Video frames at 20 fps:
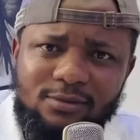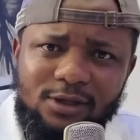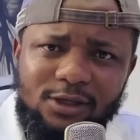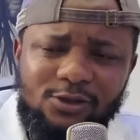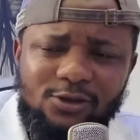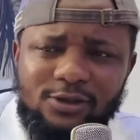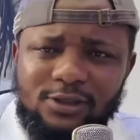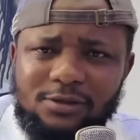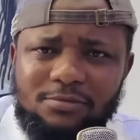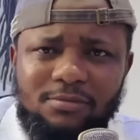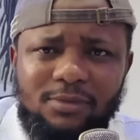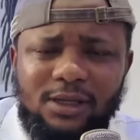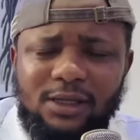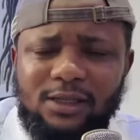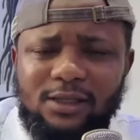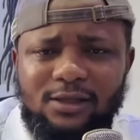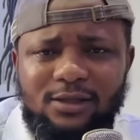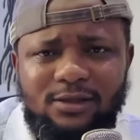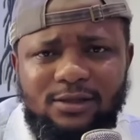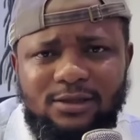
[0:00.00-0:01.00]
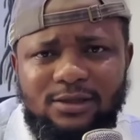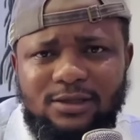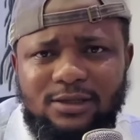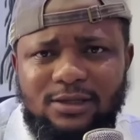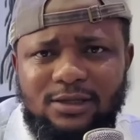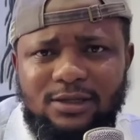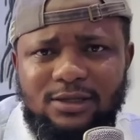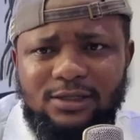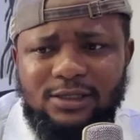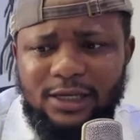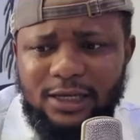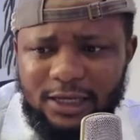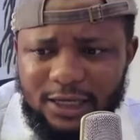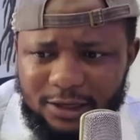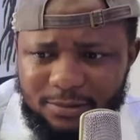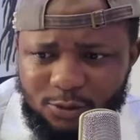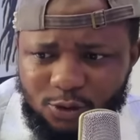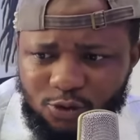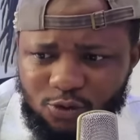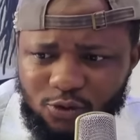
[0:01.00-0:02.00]
It doesn't mean say
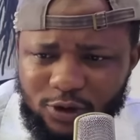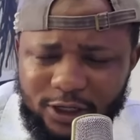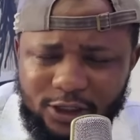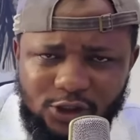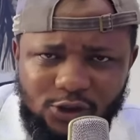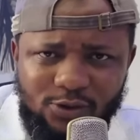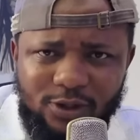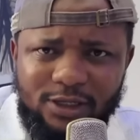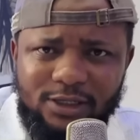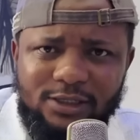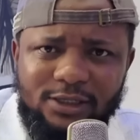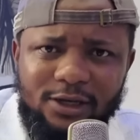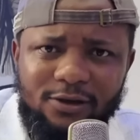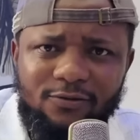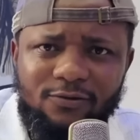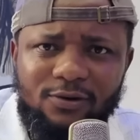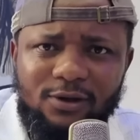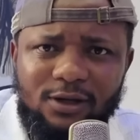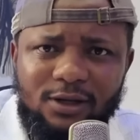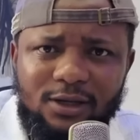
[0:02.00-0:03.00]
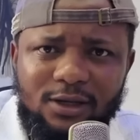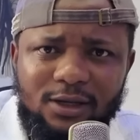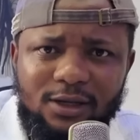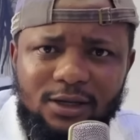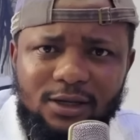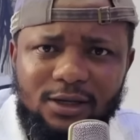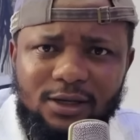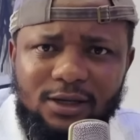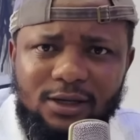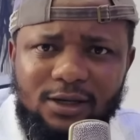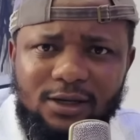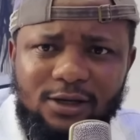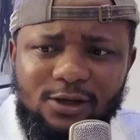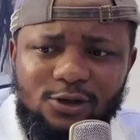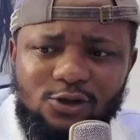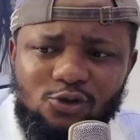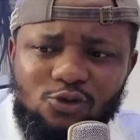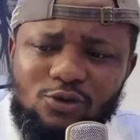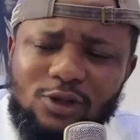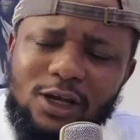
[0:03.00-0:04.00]
him no go enjoy himself.
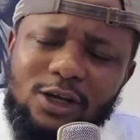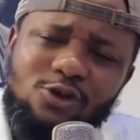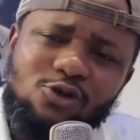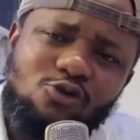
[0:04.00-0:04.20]
So now